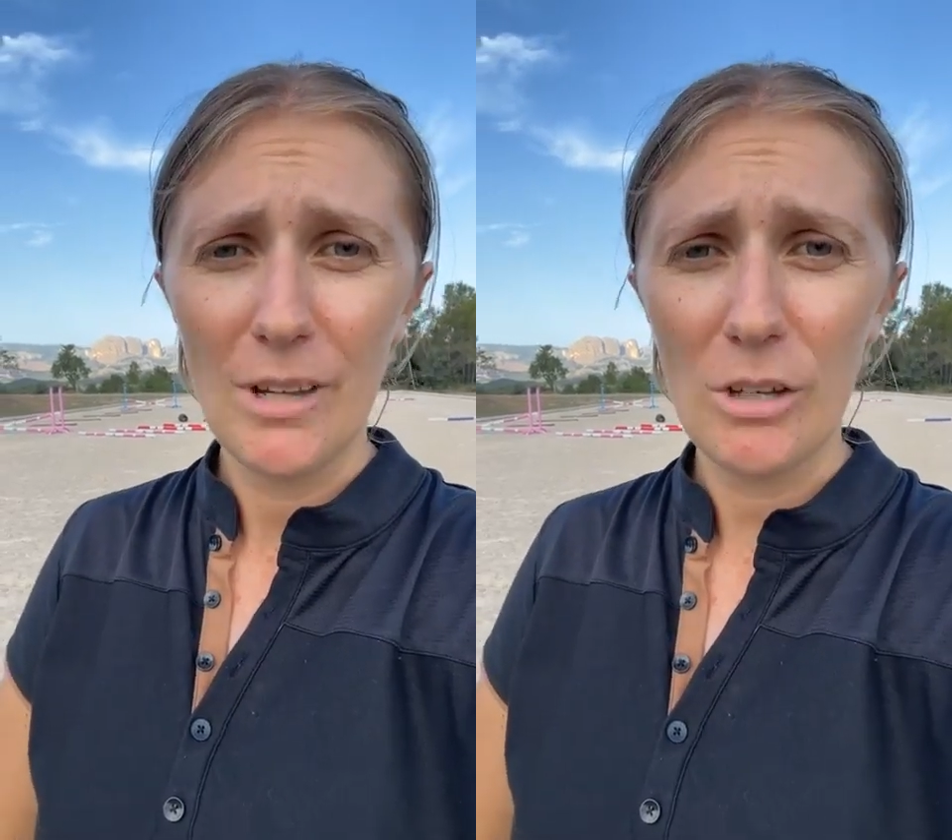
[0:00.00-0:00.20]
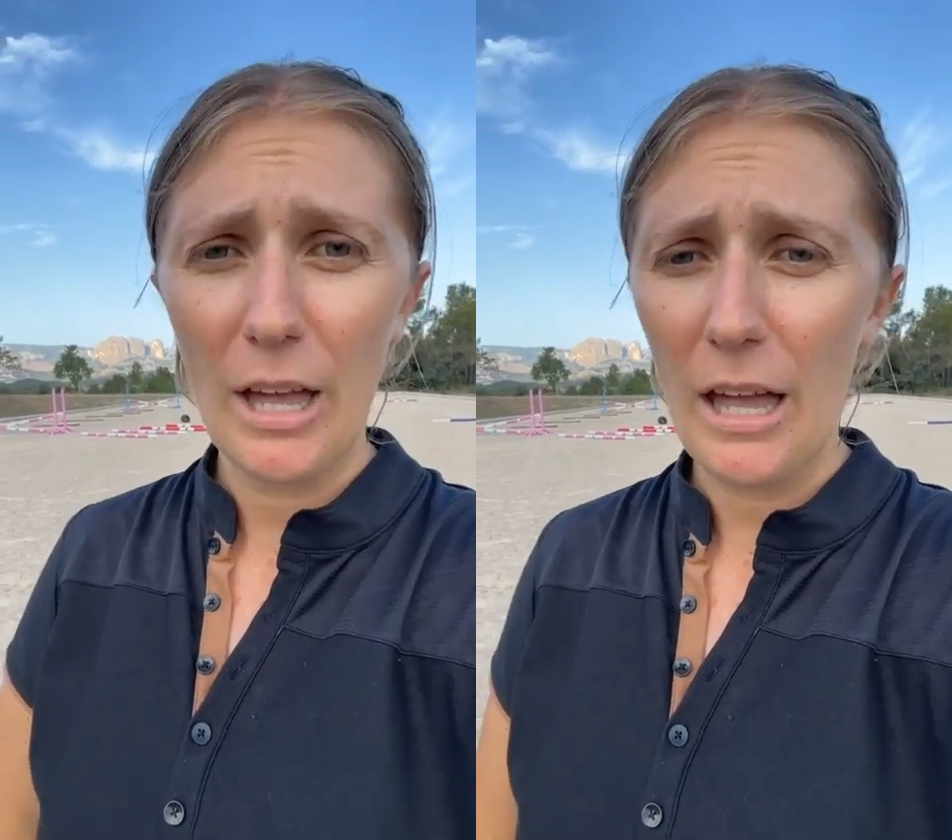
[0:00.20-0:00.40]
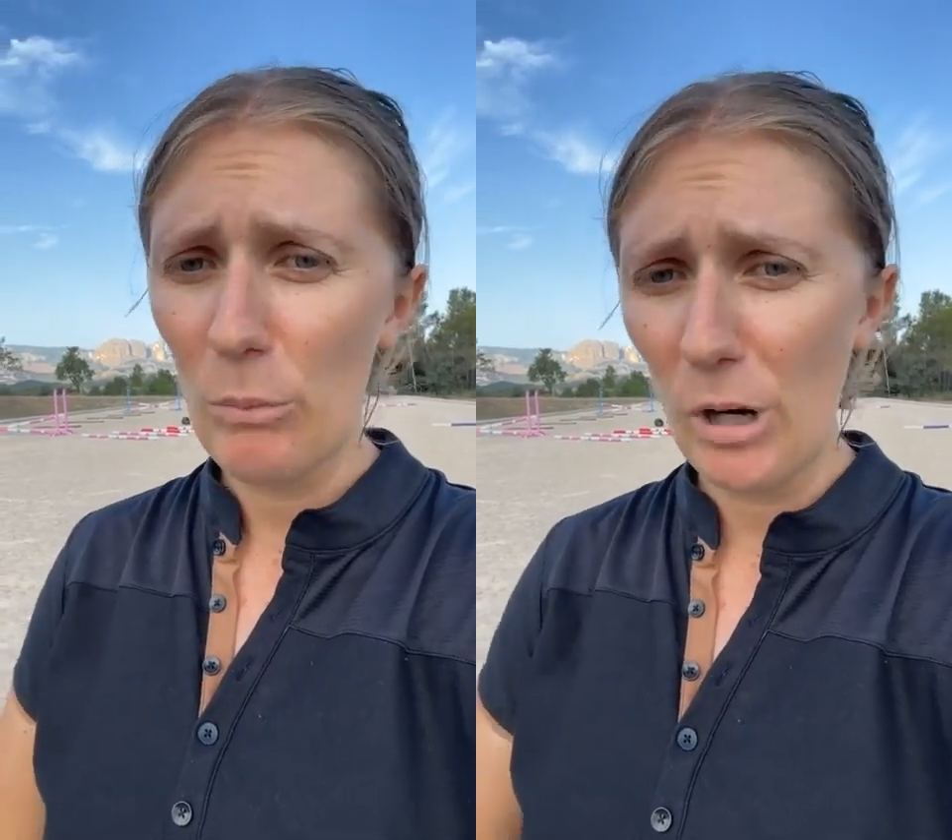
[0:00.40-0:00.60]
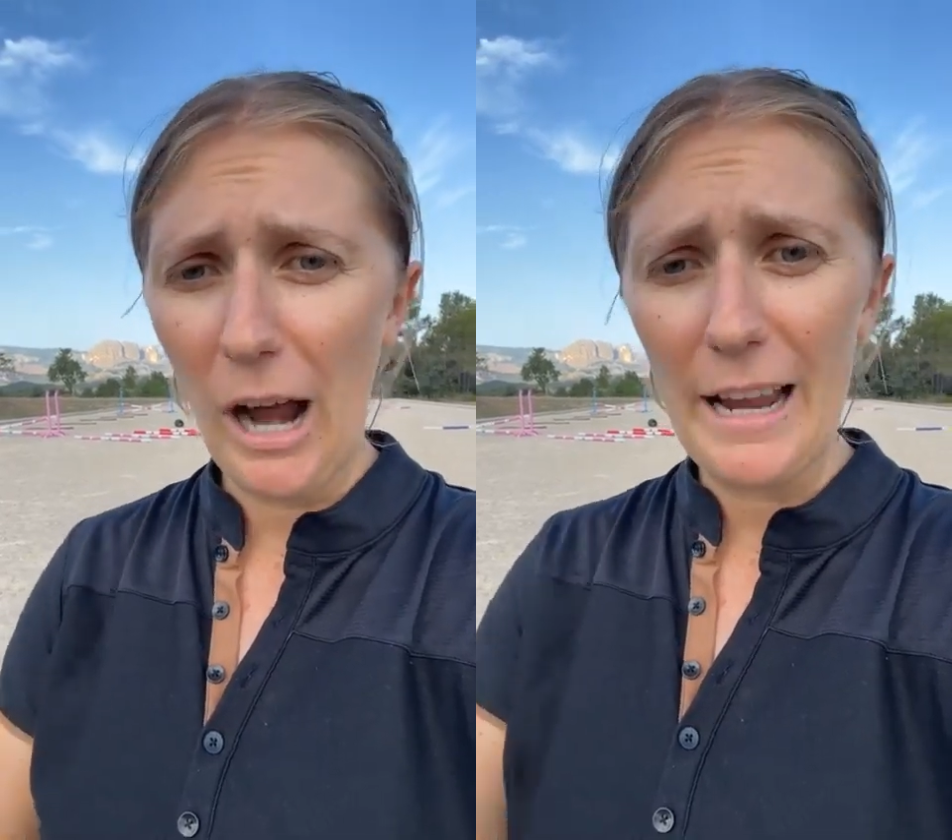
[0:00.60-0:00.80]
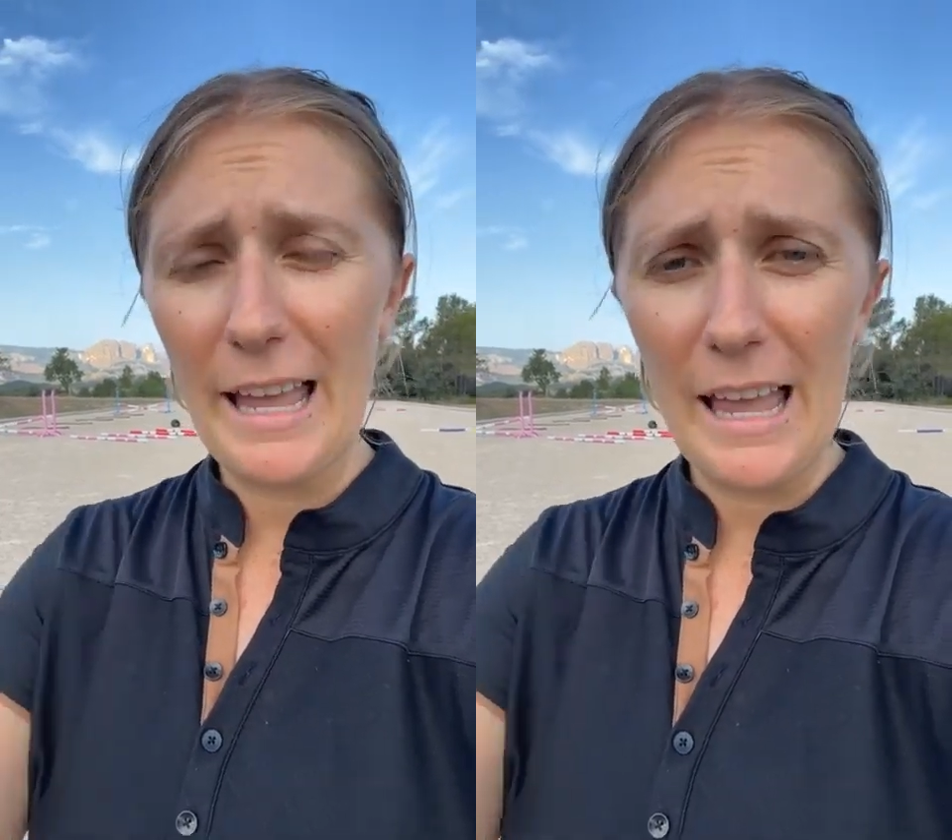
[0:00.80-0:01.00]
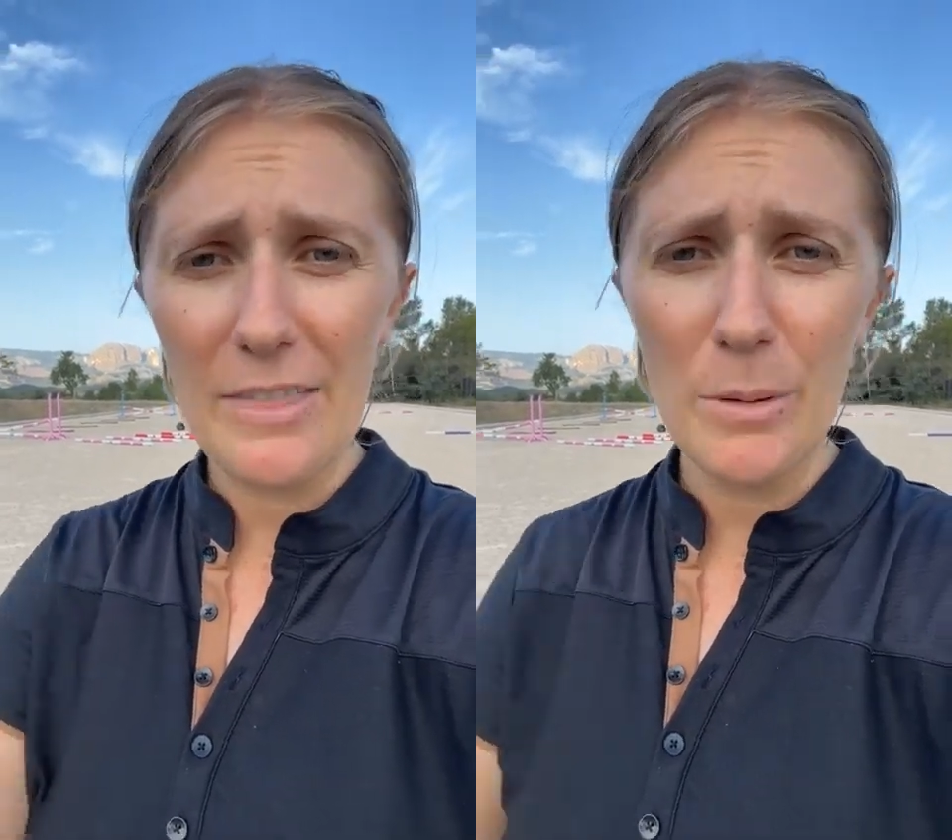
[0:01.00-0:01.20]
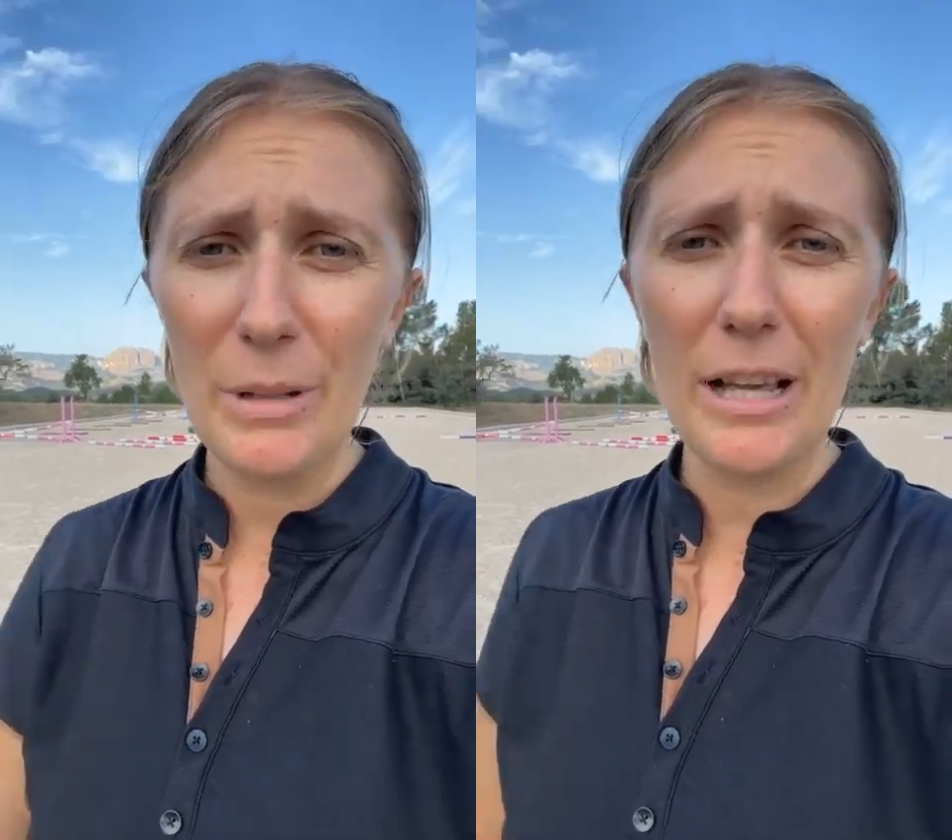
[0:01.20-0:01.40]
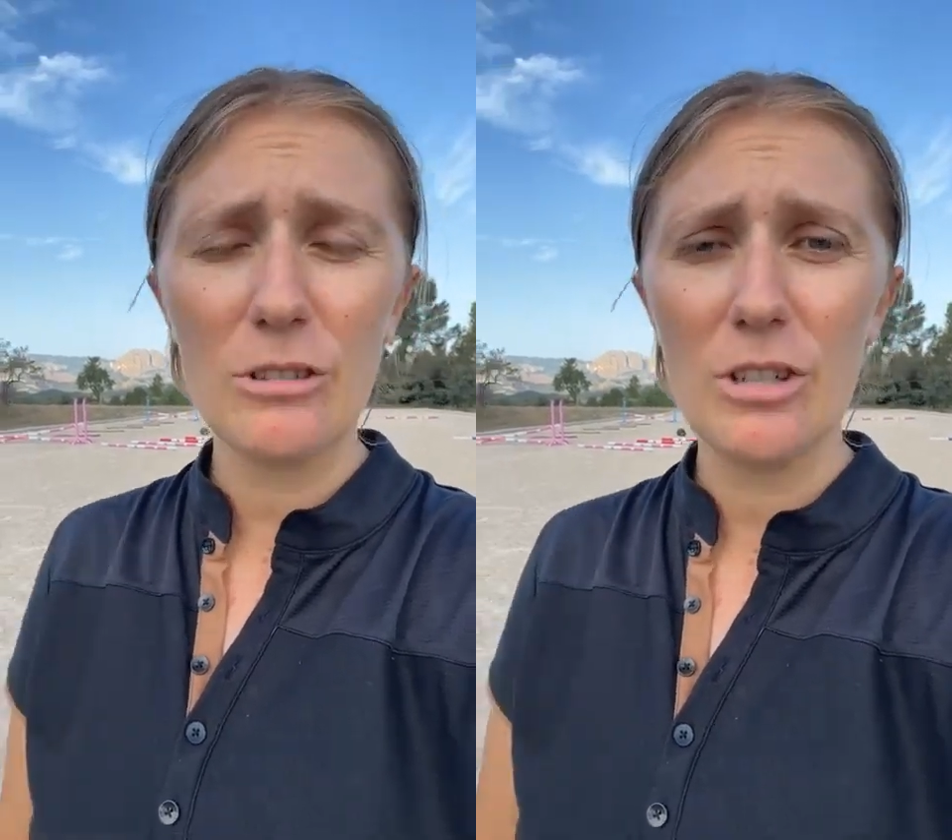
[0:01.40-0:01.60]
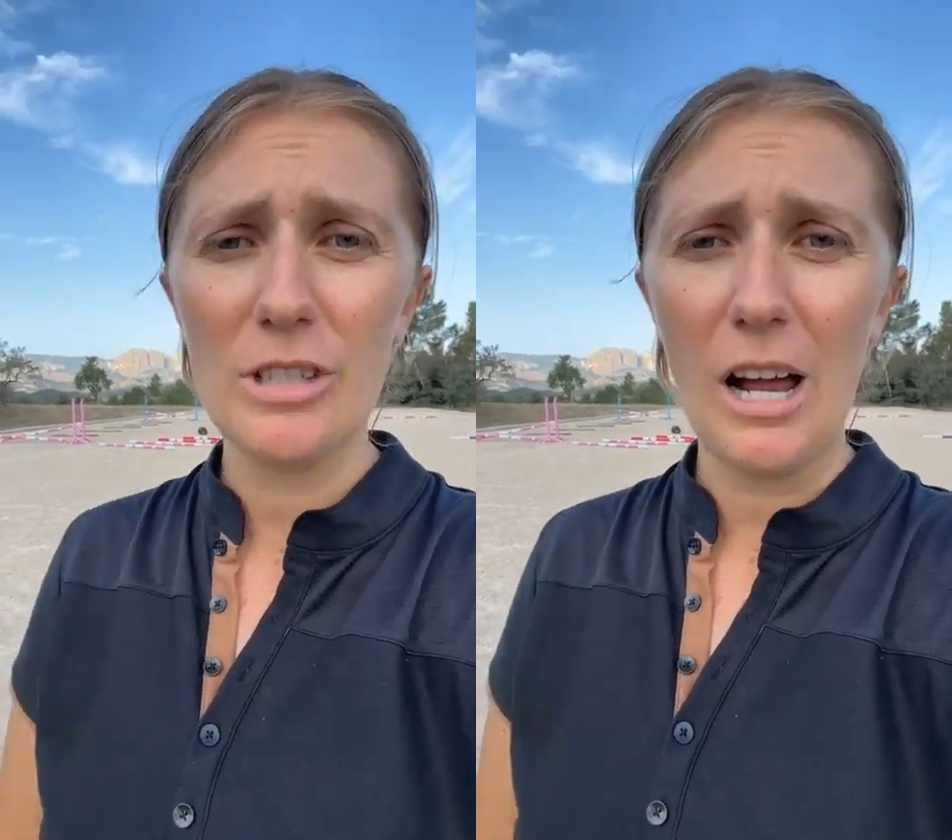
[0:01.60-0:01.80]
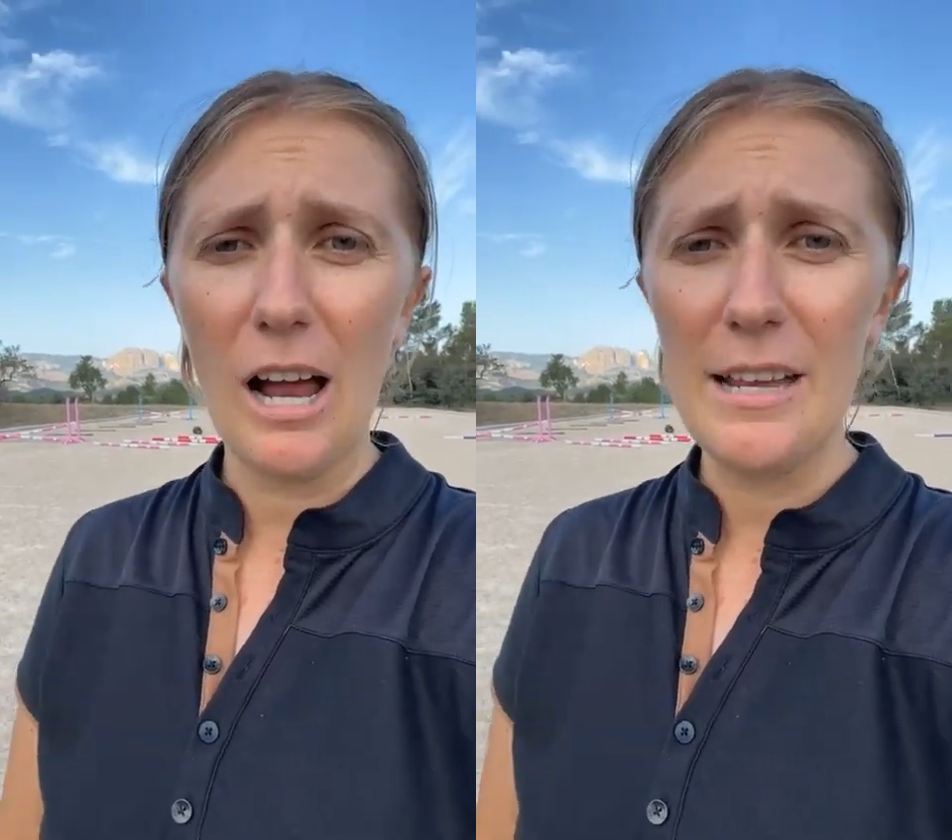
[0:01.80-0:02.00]
okay, where I hand them an
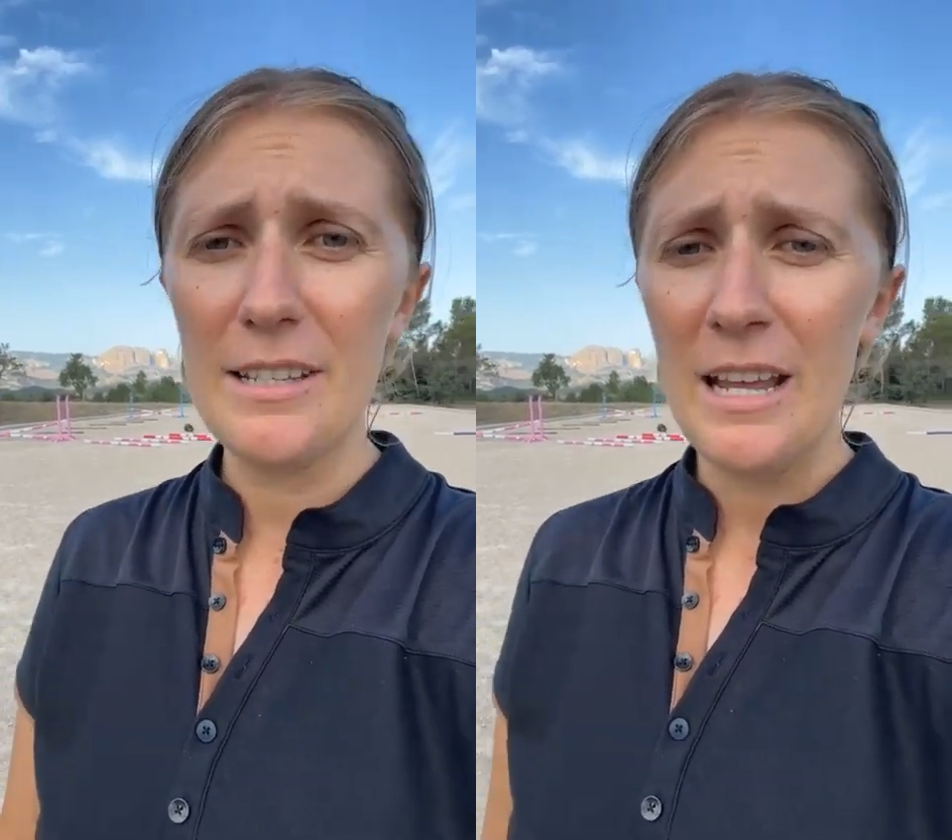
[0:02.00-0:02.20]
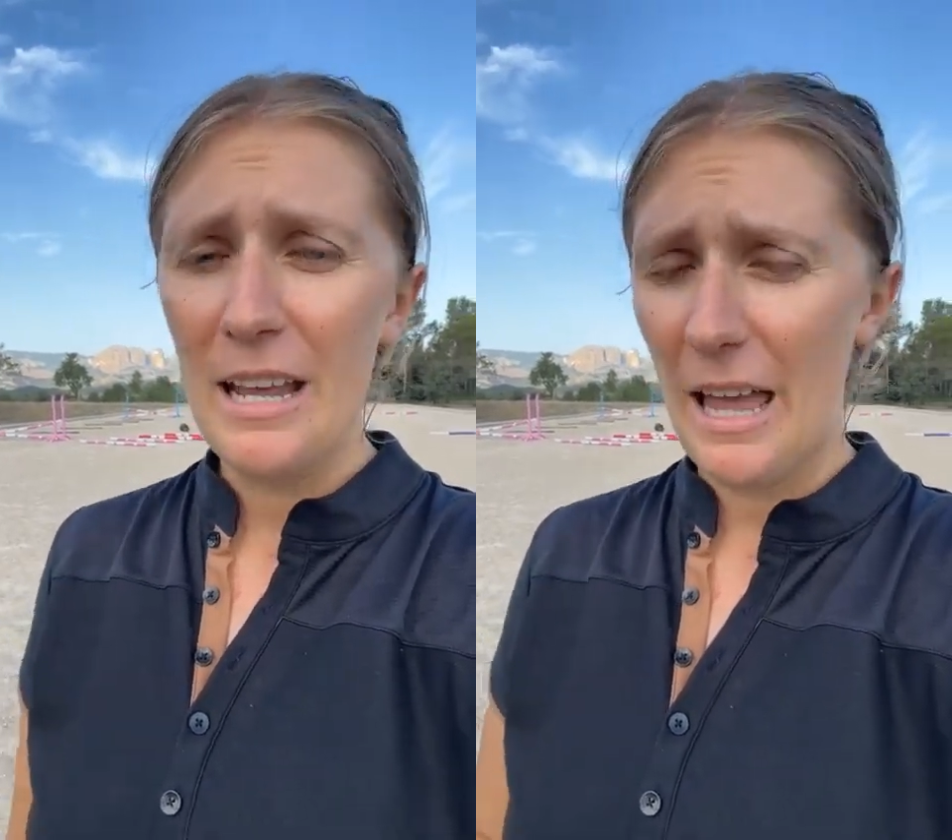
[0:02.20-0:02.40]
exercise